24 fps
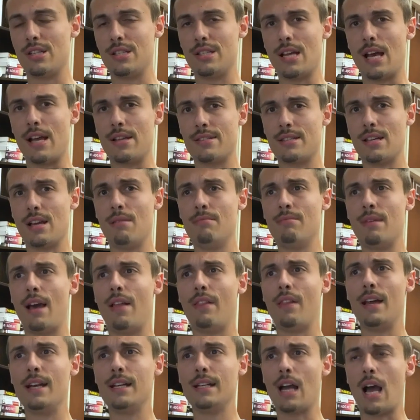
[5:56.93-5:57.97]
It's not something
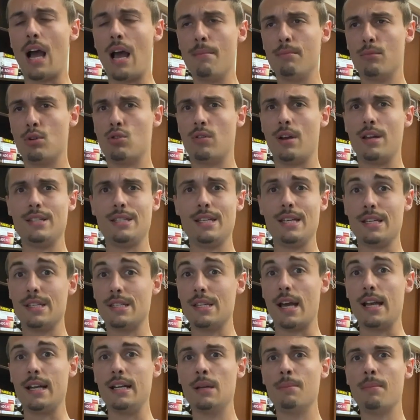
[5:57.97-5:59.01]
that like I'm crazy
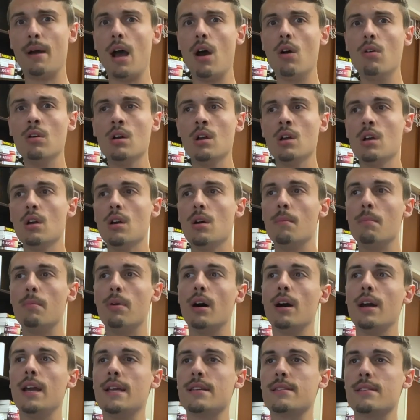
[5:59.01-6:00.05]
excited about,
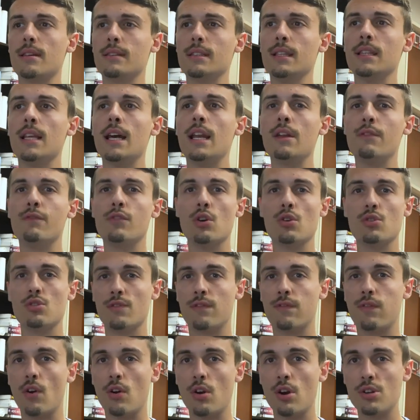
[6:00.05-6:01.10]
but it's something that if you're
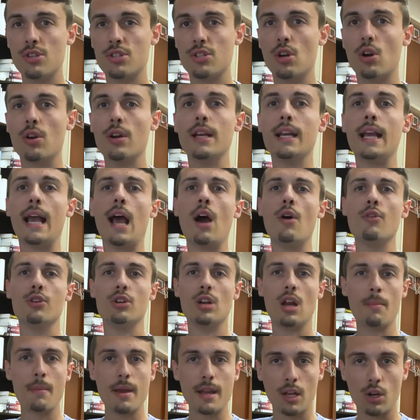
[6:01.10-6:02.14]
first starting out,
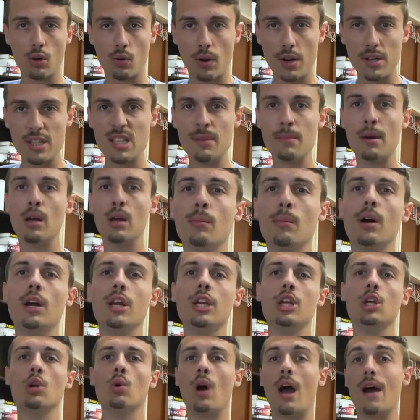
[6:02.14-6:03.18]
you're not making crazy of
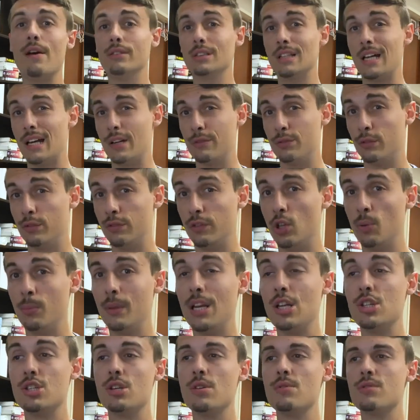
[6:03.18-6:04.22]
money, you don't have a lot of
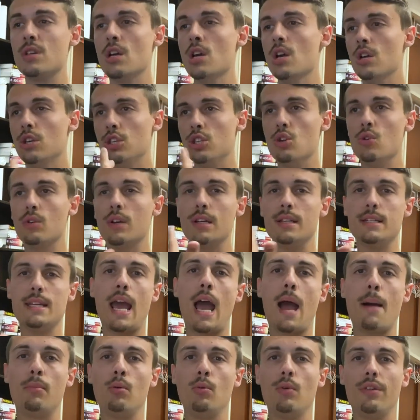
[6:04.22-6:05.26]
fulfillment issues, you could
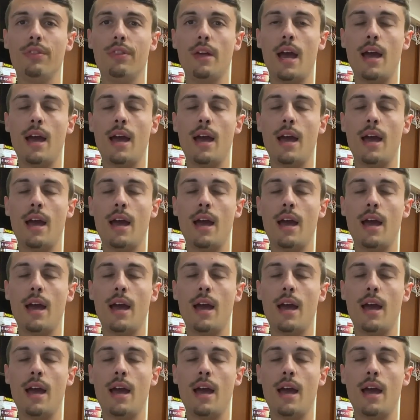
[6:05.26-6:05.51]
dabble with